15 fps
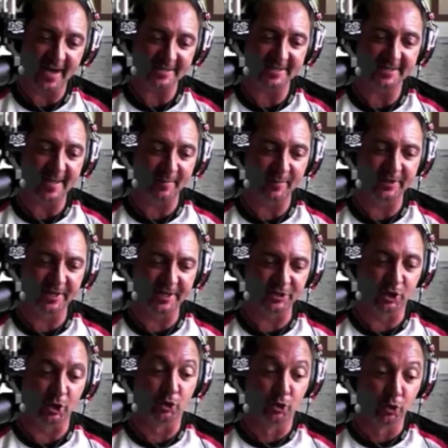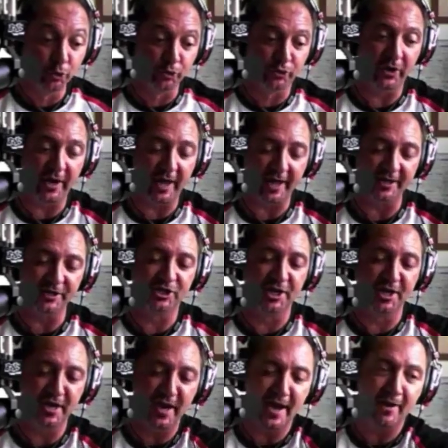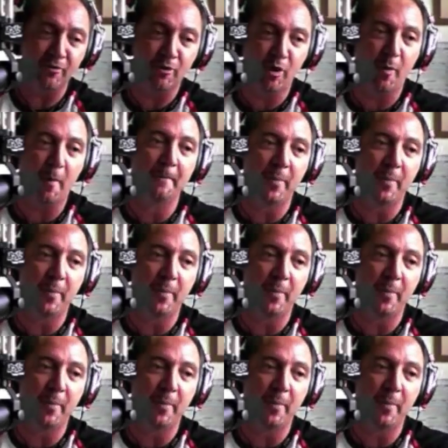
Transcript: Daisy's Double D's the dude today, Gennaro